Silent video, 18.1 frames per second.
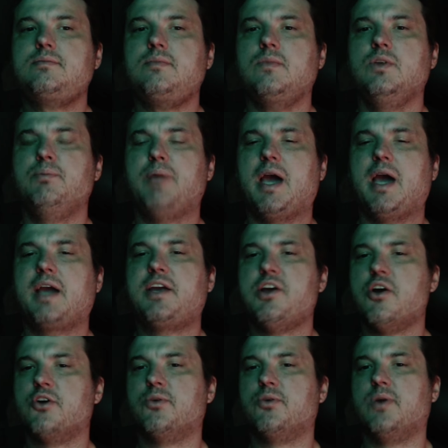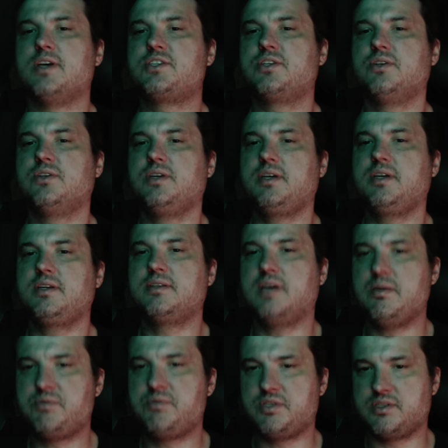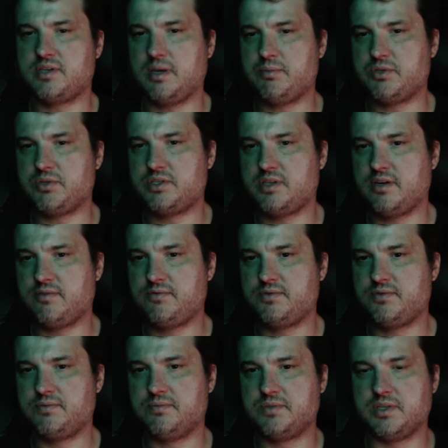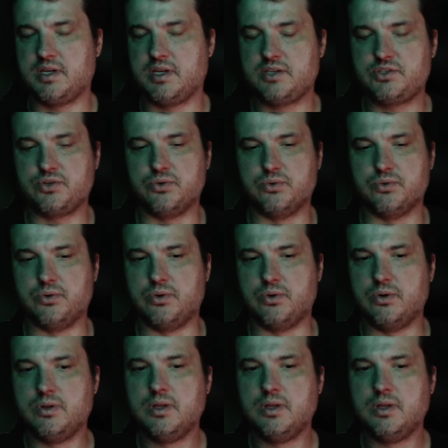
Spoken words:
backyard wrestling type of stuff. So that's cool.